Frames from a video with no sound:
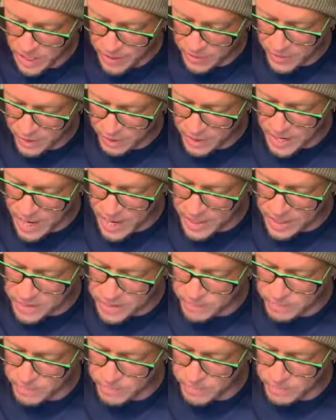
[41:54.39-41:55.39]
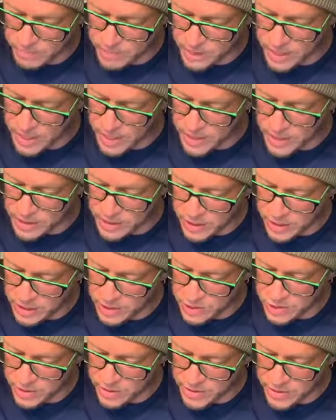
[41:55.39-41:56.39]
Their land is a bloody
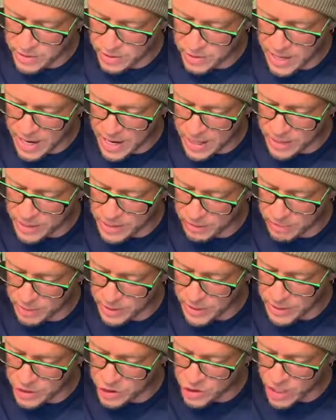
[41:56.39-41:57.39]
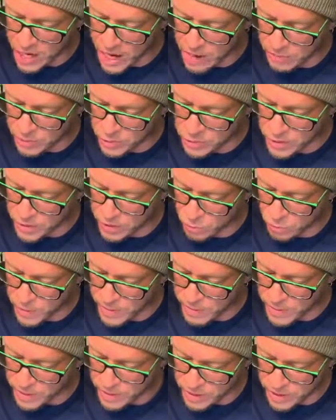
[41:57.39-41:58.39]
shambles, and 3
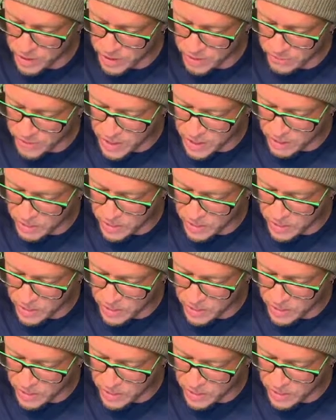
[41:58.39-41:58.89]
million of them are